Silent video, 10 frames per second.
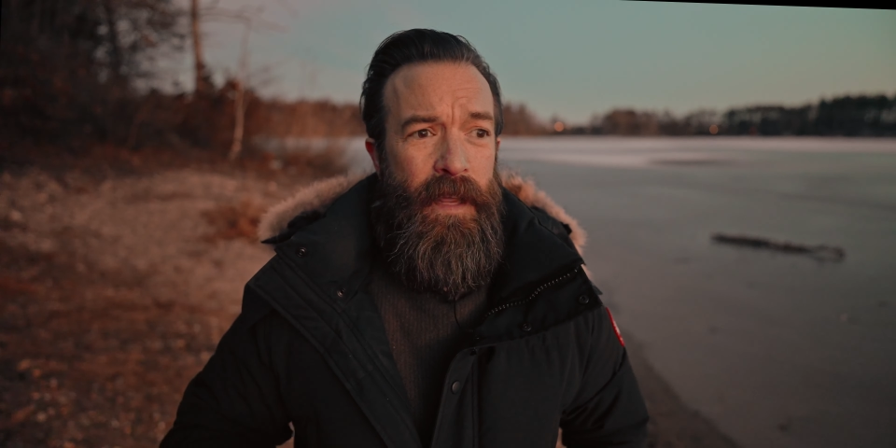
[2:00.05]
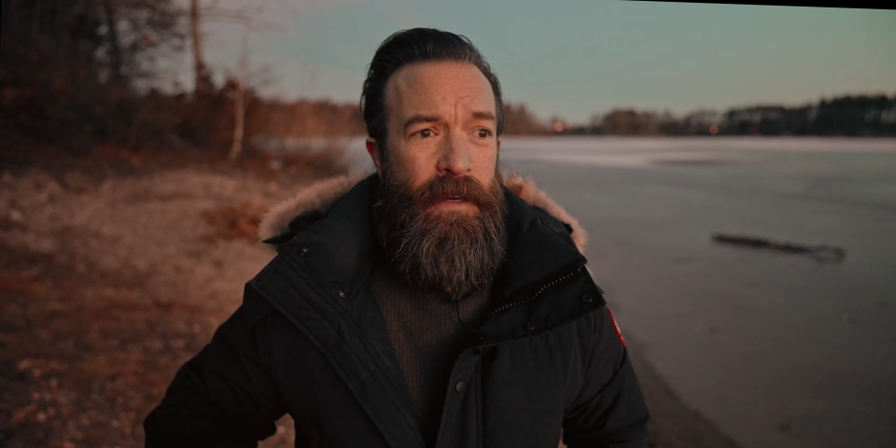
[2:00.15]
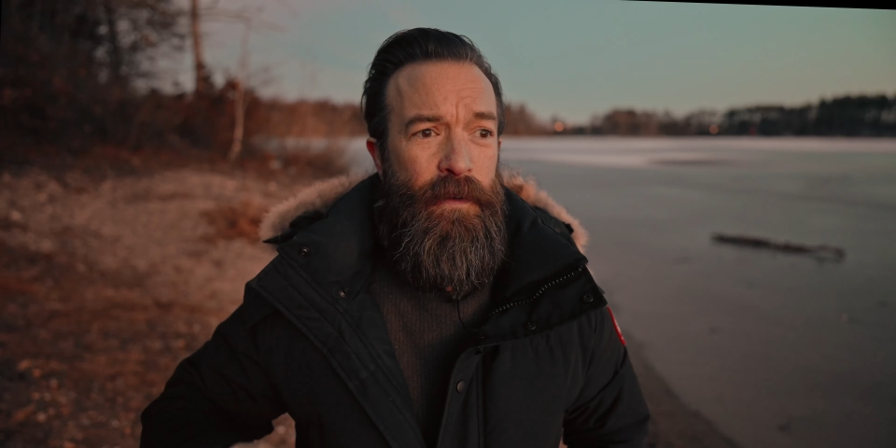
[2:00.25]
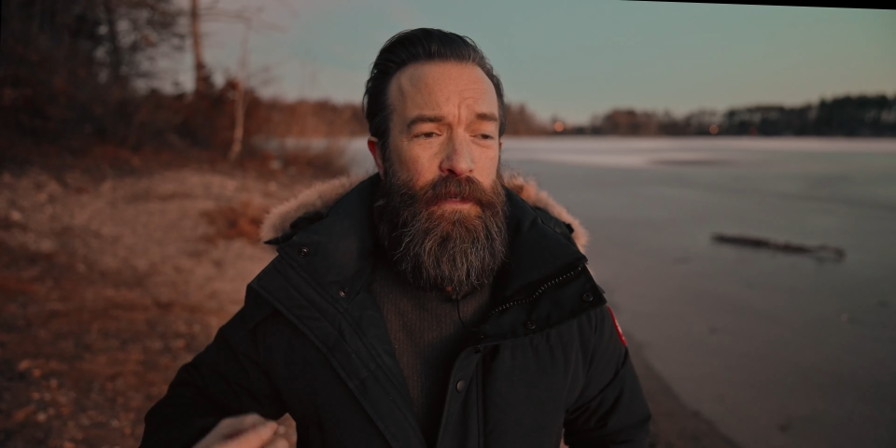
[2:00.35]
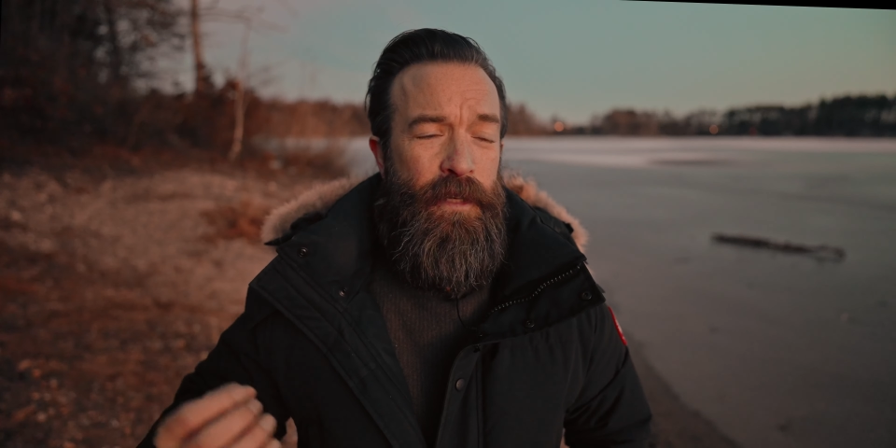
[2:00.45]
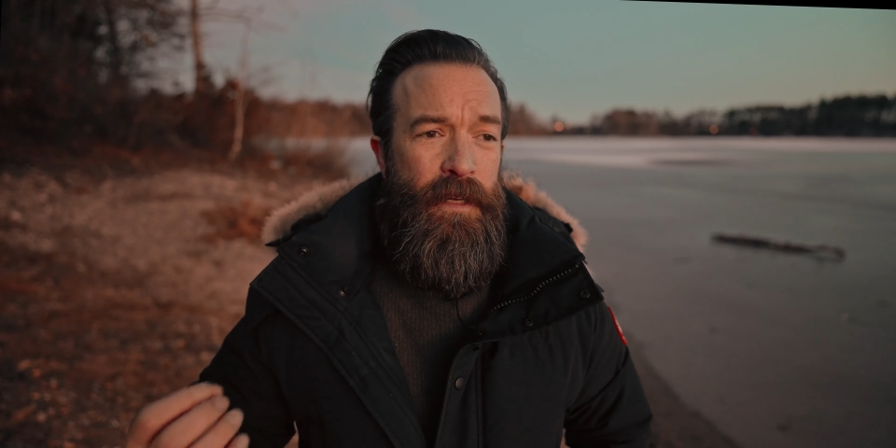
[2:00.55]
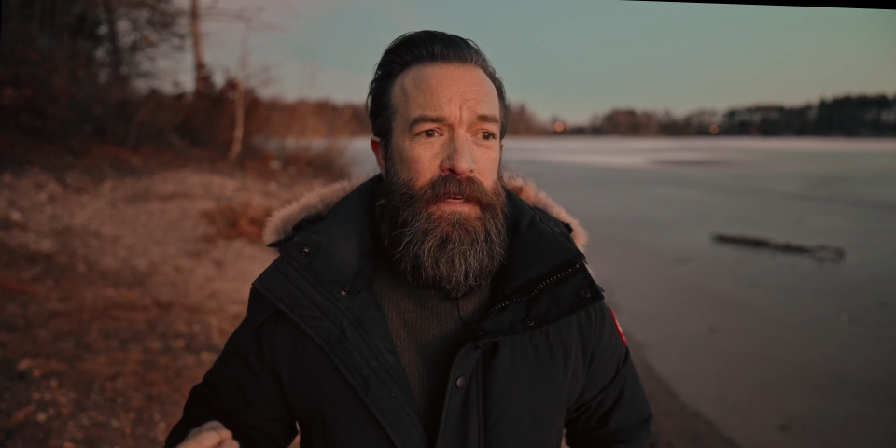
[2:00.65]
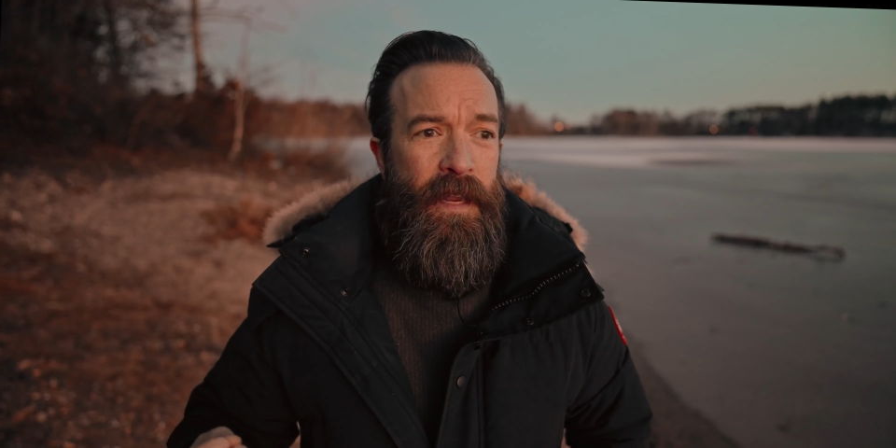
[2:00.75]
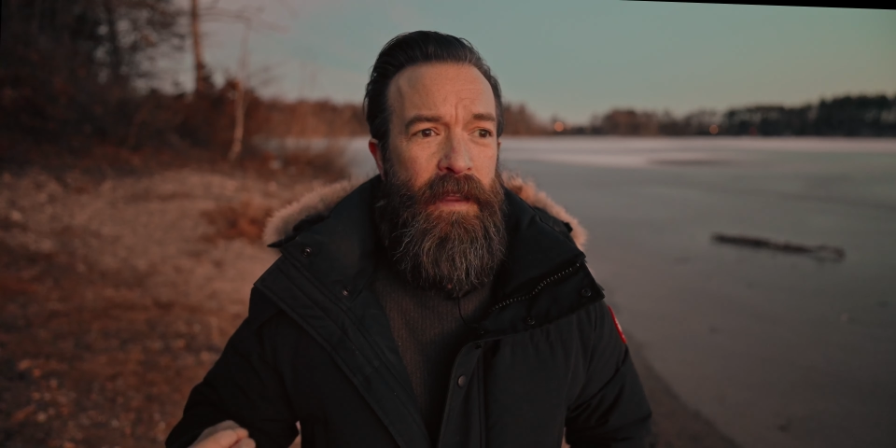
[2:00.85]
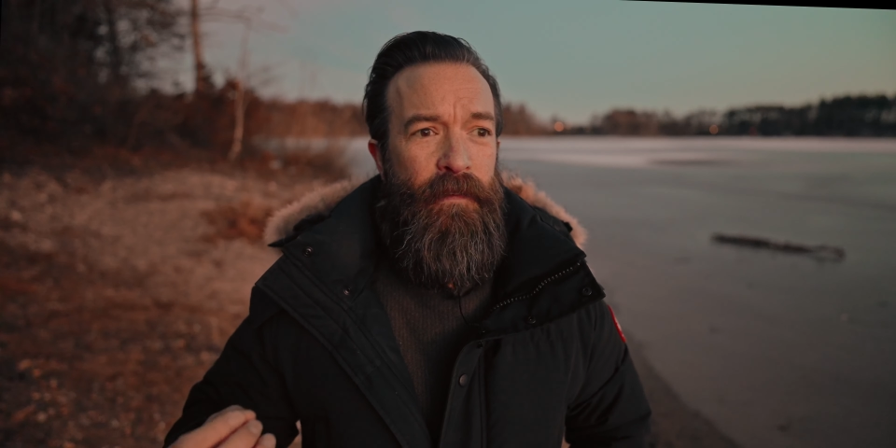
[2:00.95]
and you just
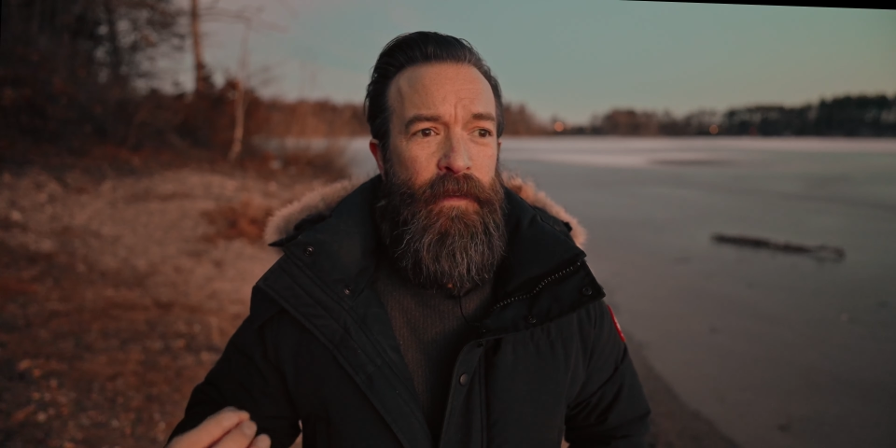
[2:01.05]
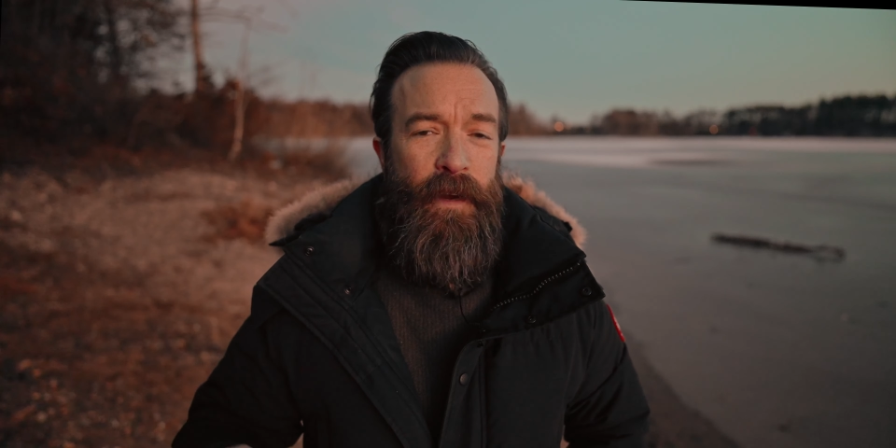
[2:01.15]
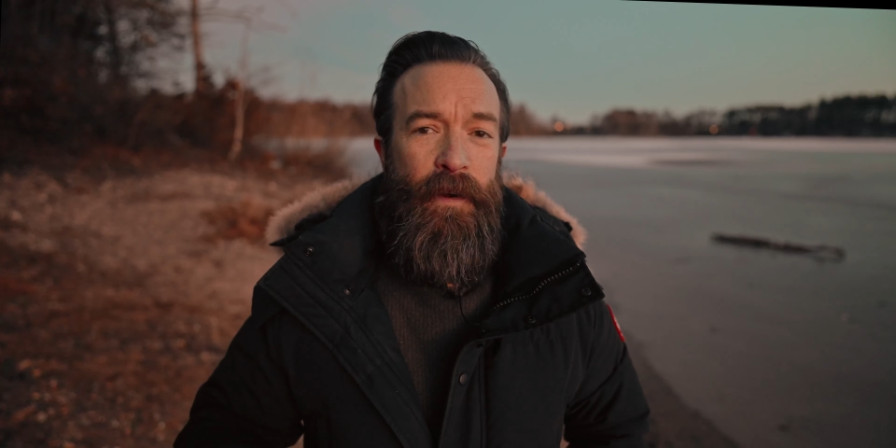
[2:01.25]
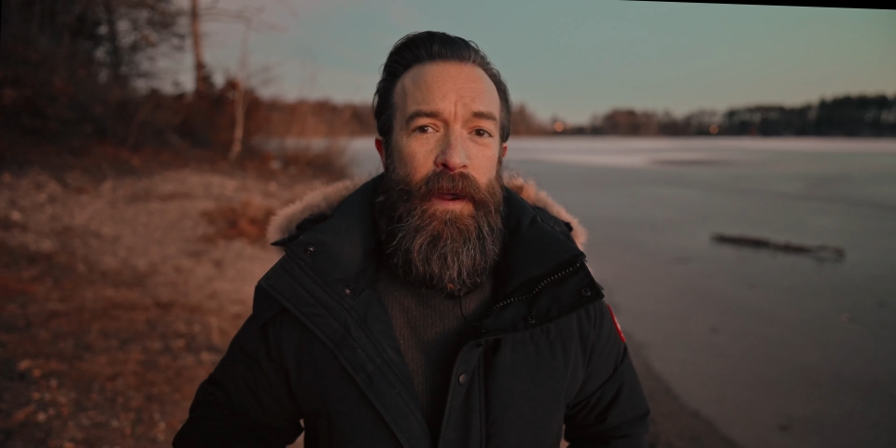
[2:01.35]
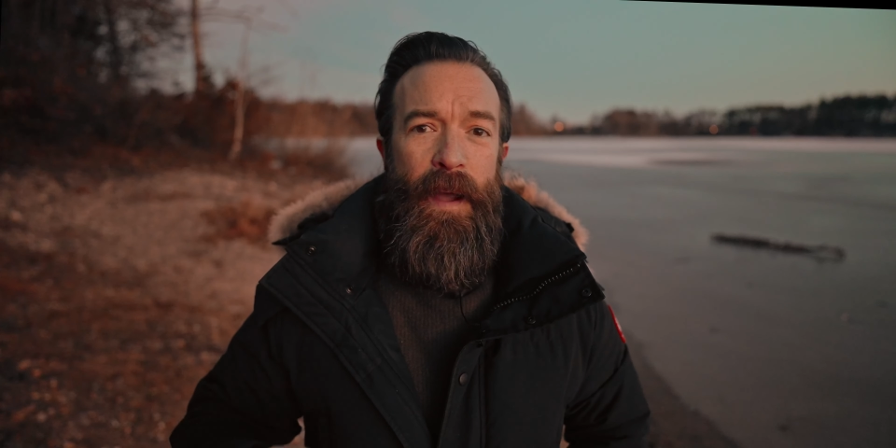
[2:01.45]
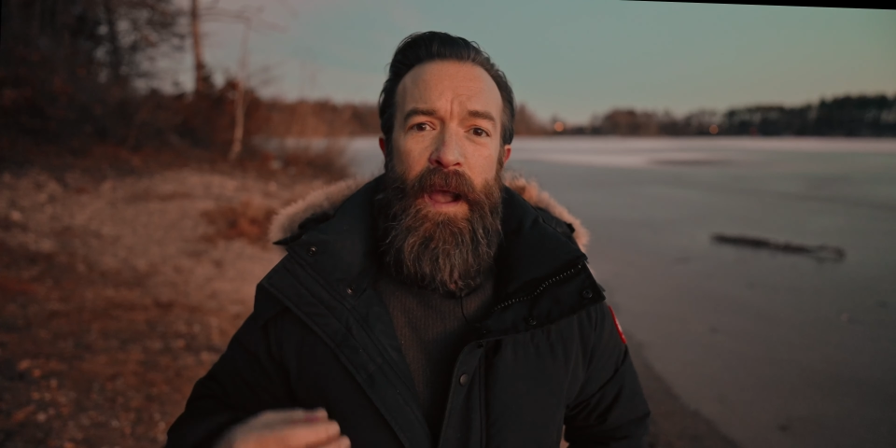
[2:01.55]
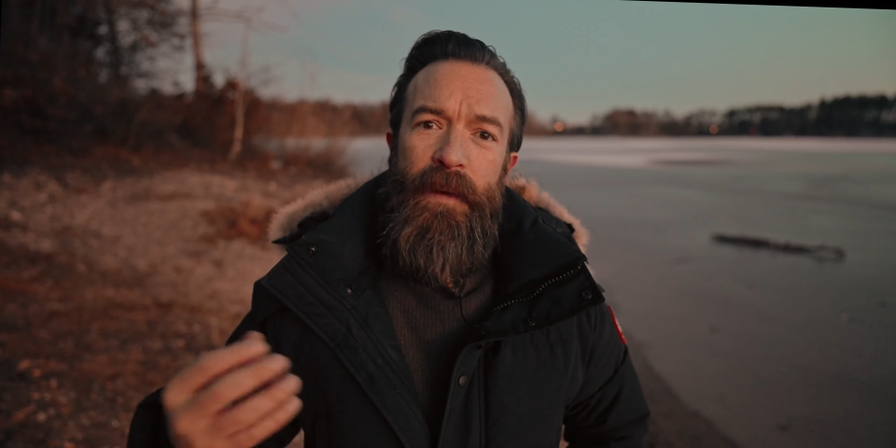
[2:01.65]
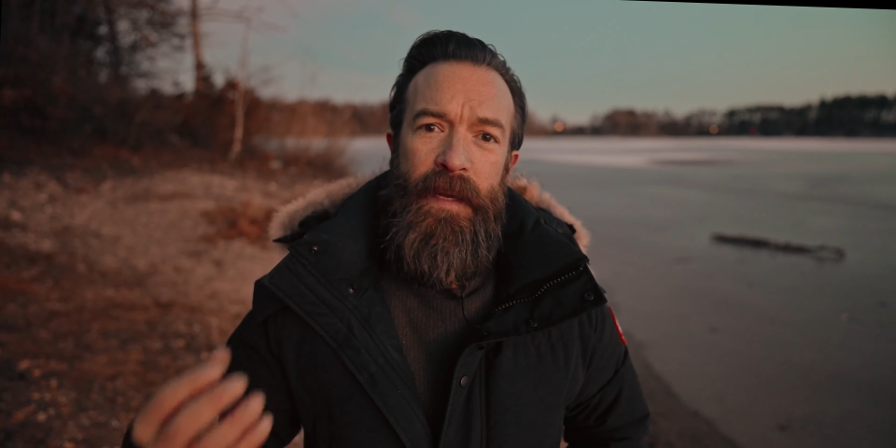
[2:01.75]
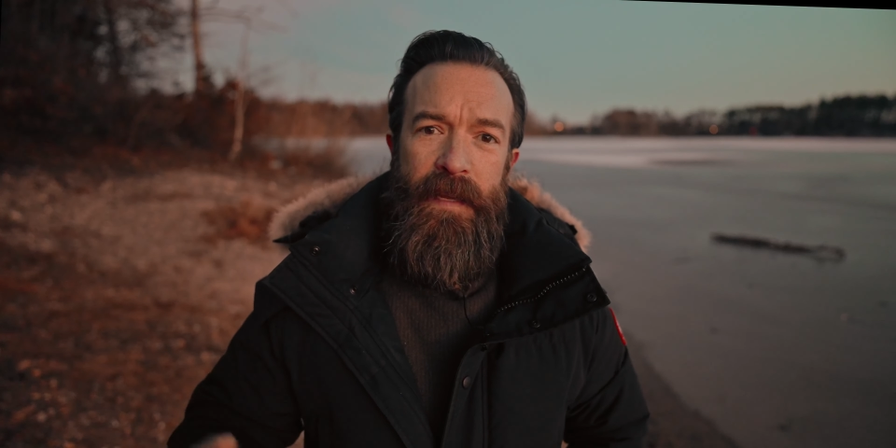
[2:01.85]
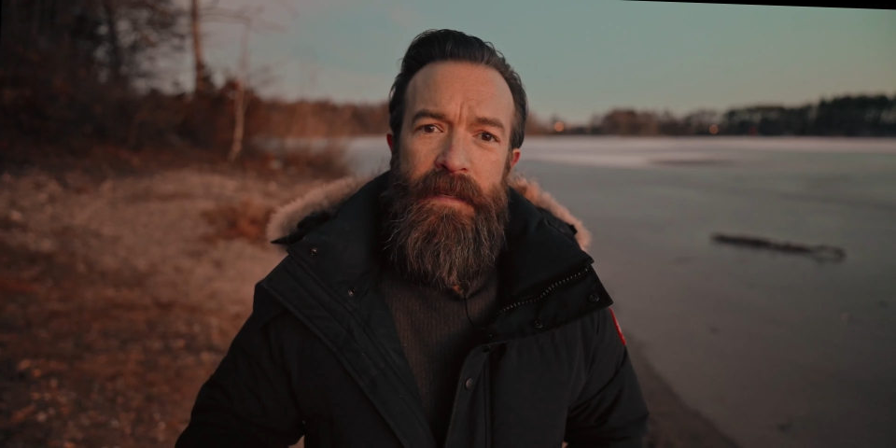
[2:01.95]
can't figure out how
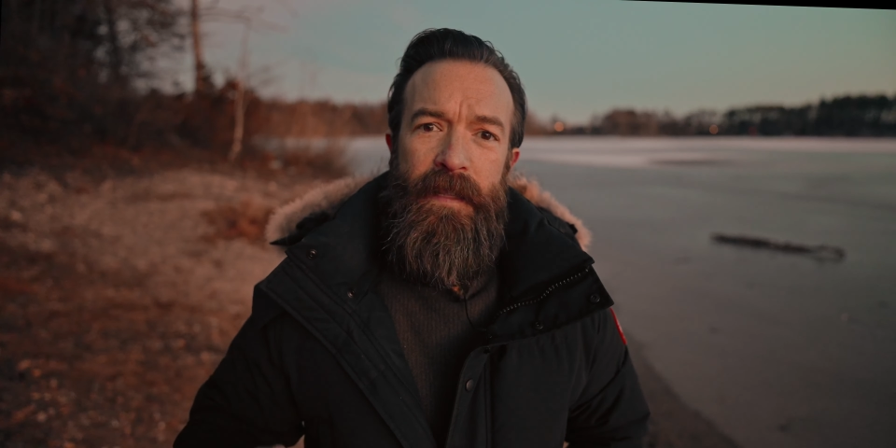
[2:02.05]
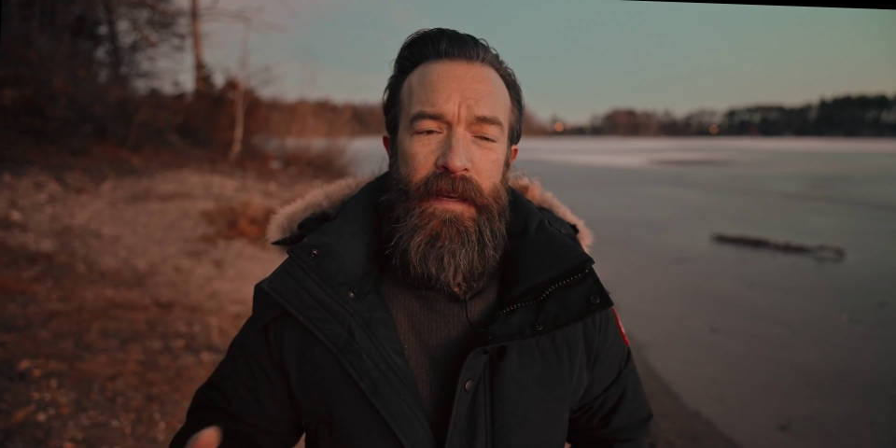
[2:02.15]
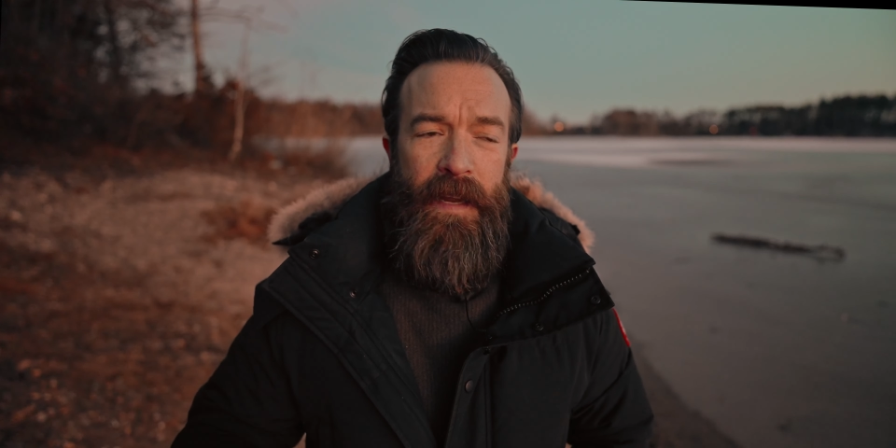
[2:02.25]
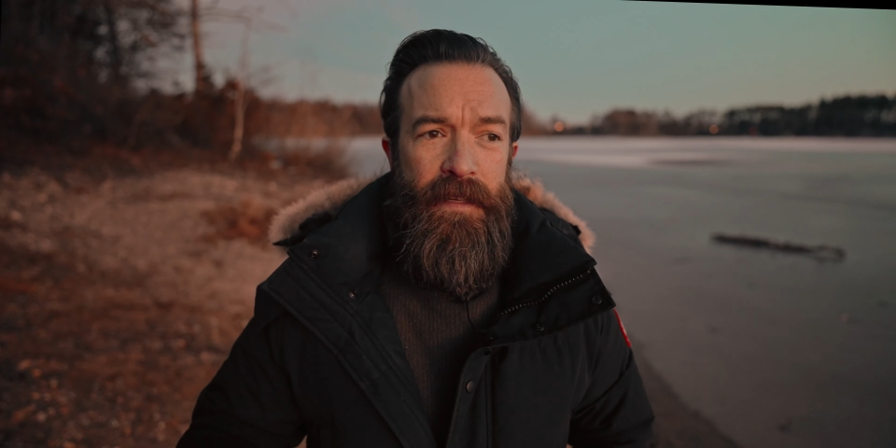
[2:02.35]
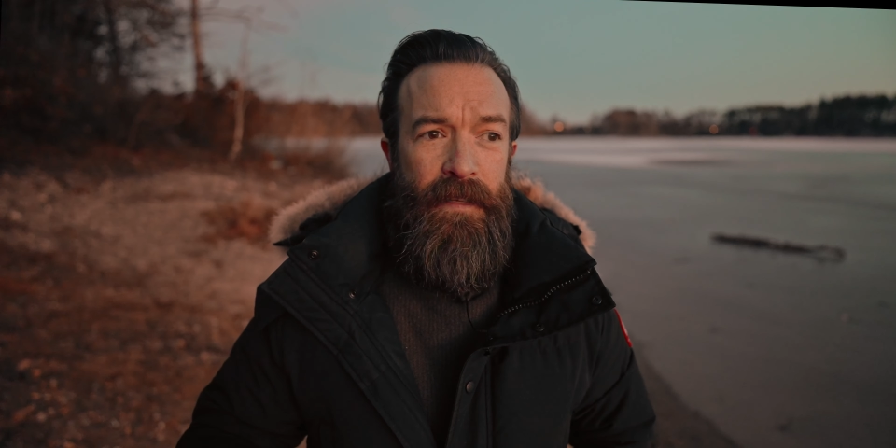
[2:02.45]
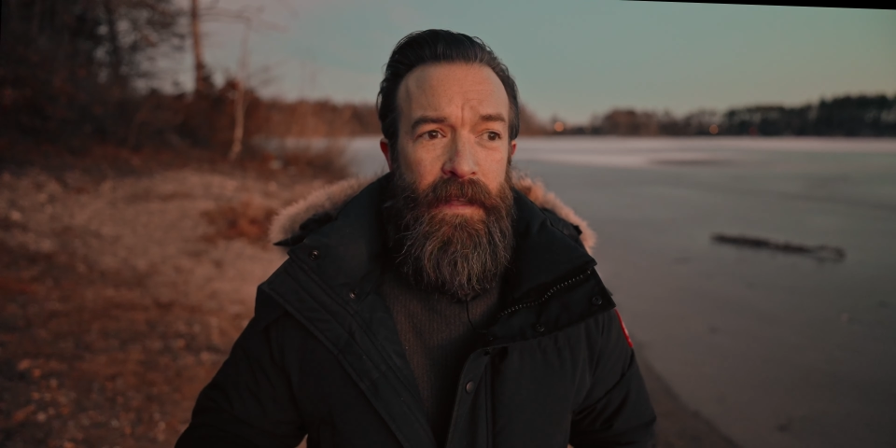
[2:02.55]
to get to the next